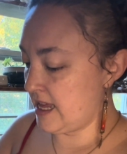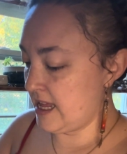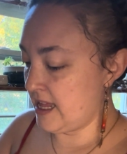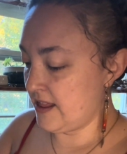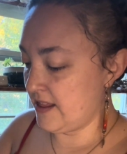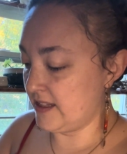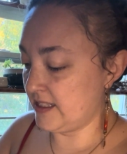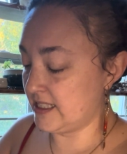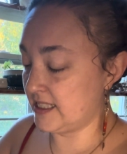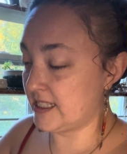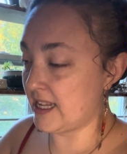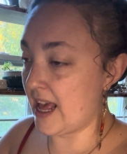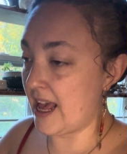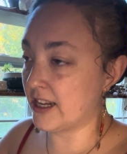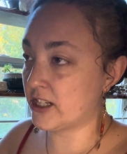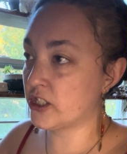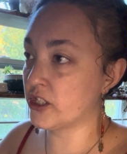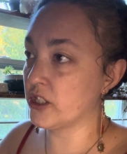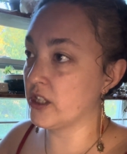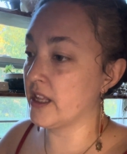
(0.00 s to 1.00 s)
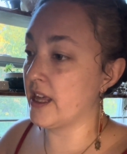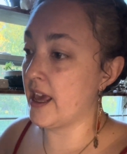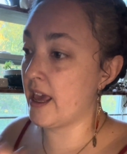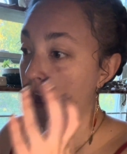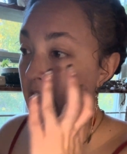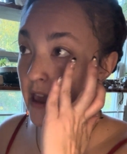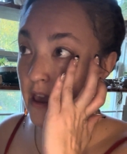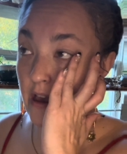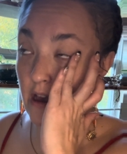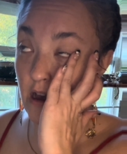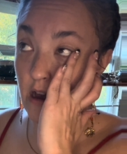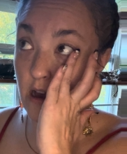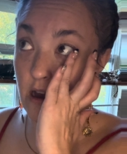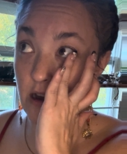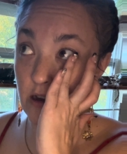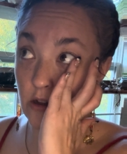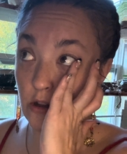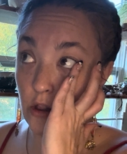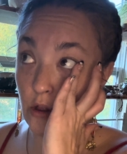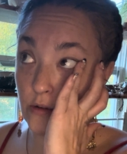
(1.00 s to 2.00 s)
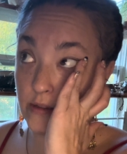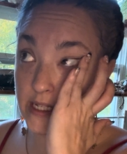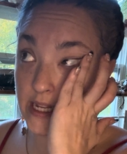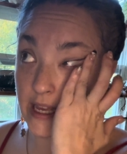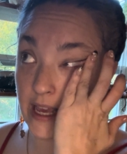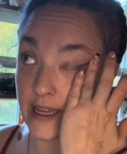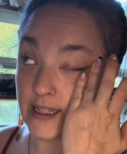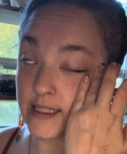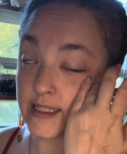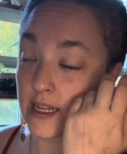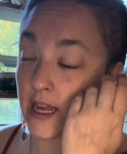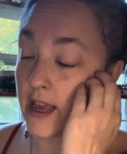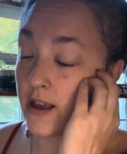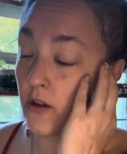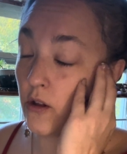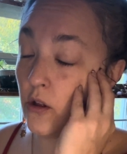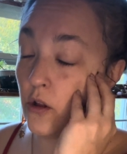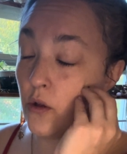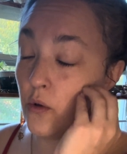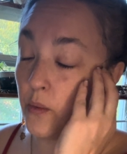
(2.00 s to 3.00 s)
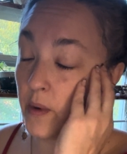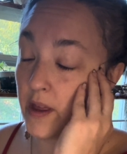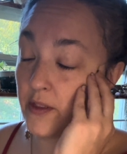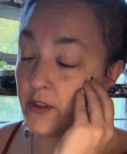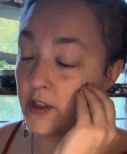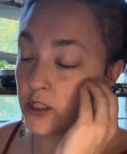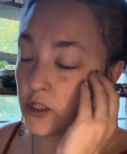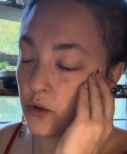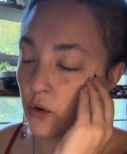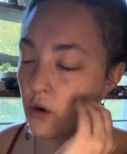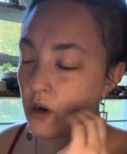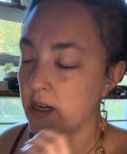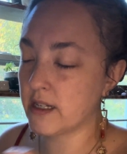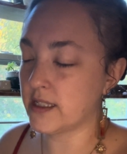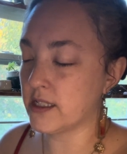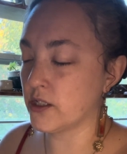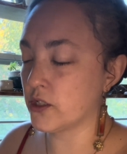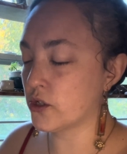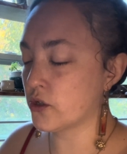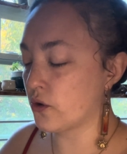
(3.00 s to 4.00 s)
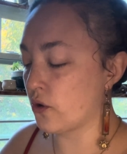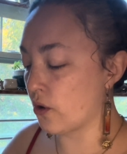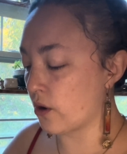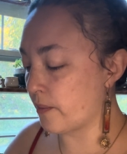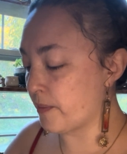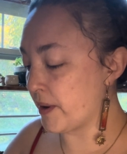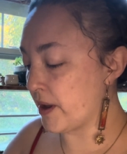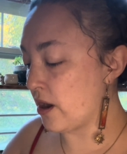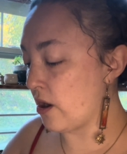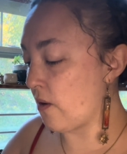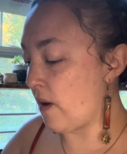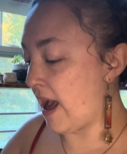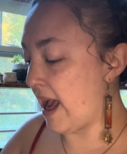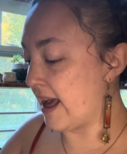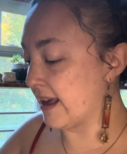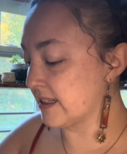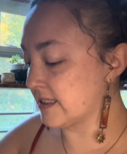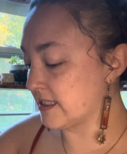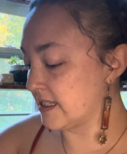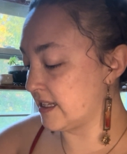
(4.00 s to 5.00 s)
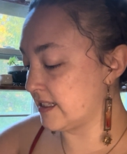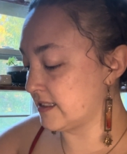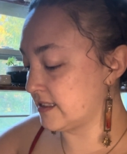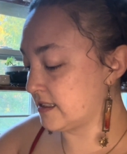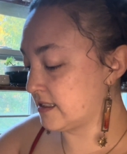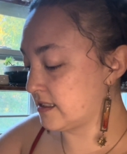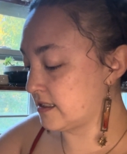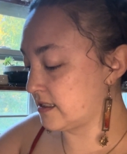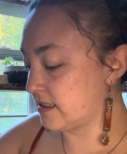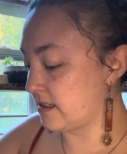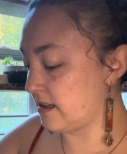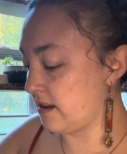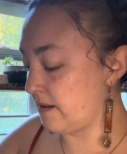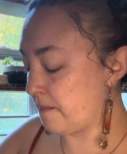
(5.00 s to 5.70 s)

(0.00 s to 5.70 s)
This is actually closing a cycle with the Taurus and Scorpio axis